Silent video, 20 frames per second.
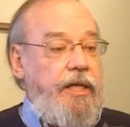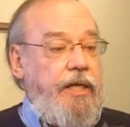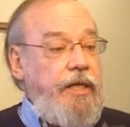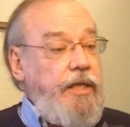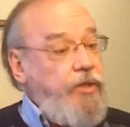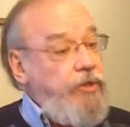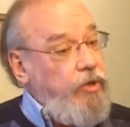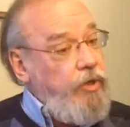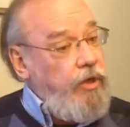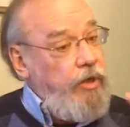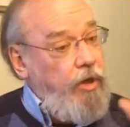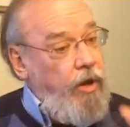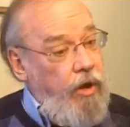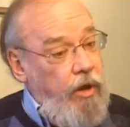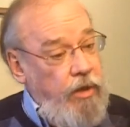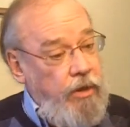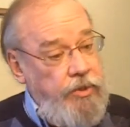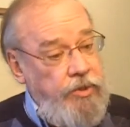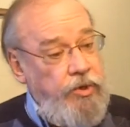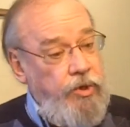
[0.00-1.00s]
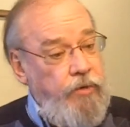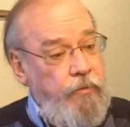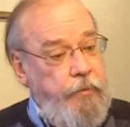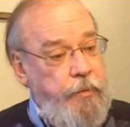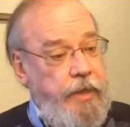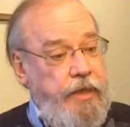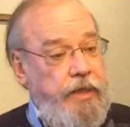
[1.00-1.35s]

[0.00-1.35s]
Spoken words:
It could also